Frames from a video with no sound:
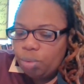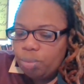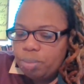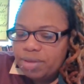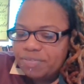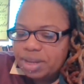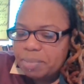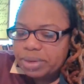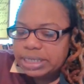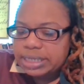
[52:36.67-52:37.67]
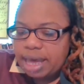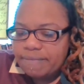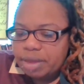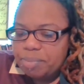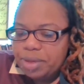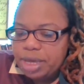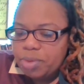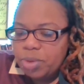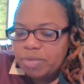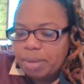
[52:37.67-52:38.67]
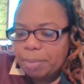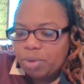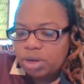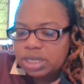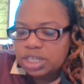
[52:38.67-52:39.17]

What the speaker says: myth number 7: people with bipolar